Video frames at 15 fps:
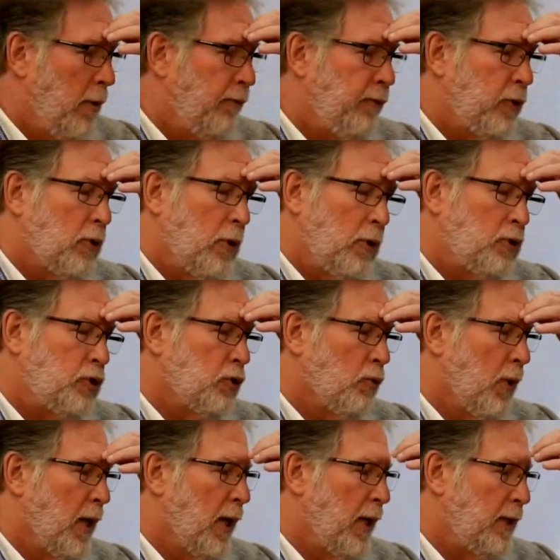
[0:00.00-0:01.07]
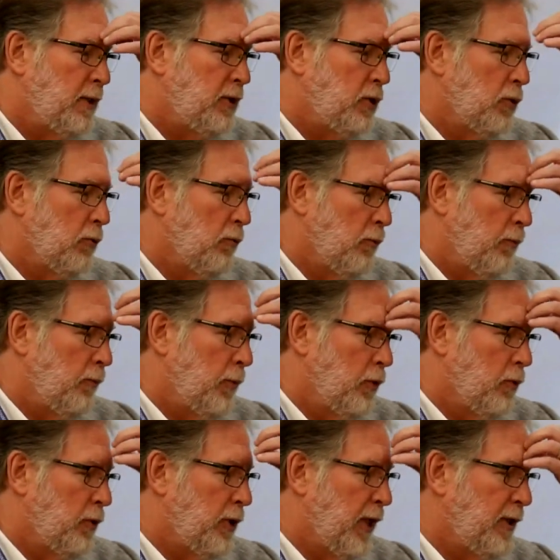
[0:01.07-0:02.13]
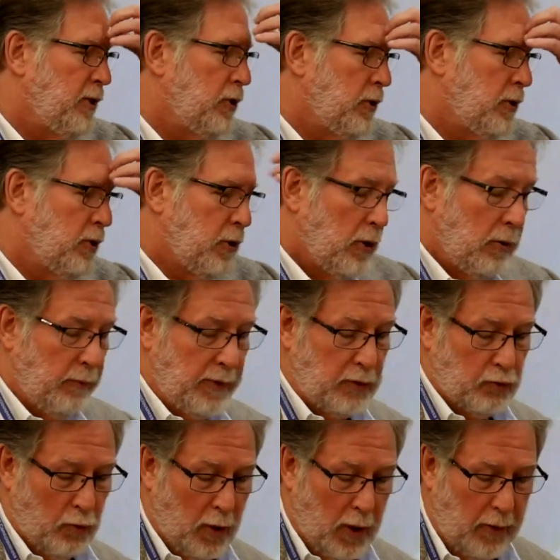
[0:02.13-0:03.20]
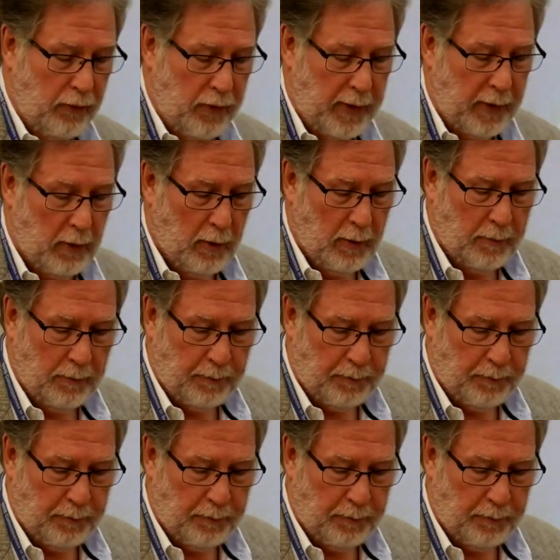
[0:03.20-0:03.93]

if you close your eyes, your, your attention's going to be drawn there.